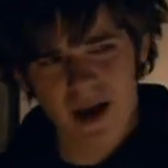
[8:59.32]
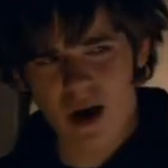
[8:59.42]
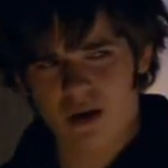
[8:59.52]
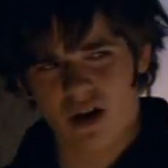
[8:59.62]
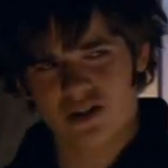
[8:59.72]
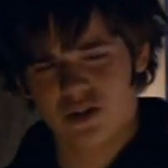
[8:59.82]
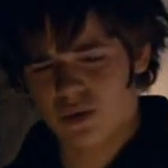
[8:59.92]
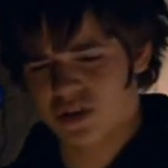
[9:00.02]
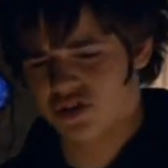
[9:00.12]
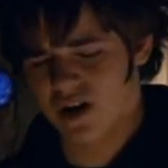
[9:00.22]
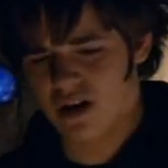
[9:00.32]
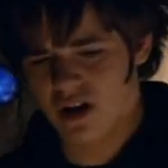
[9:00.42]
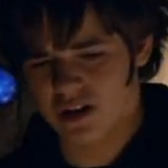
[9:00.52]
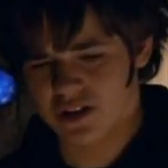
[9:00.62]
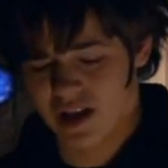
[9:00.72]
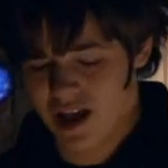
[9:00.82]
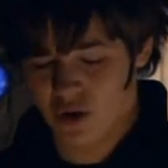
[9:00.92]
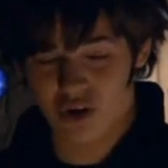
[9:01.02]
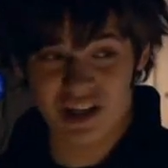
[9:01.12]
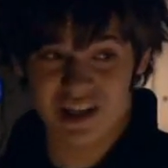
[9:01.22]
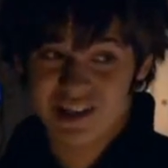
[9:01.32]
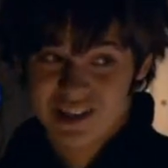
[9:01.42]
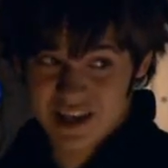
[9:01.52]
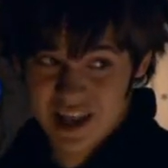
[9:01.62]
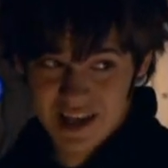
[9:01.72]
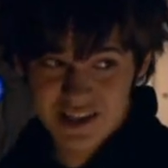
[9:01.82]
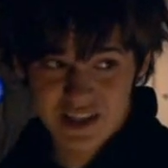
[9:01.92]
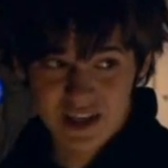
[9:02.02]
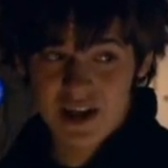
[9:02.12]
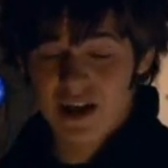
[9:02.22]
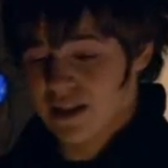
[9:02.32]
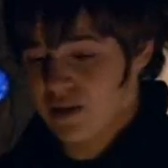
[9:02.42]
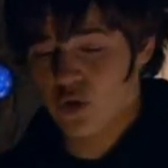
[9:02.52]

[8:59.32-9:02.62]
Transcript: The power cuts are all in straight lines, and according to this,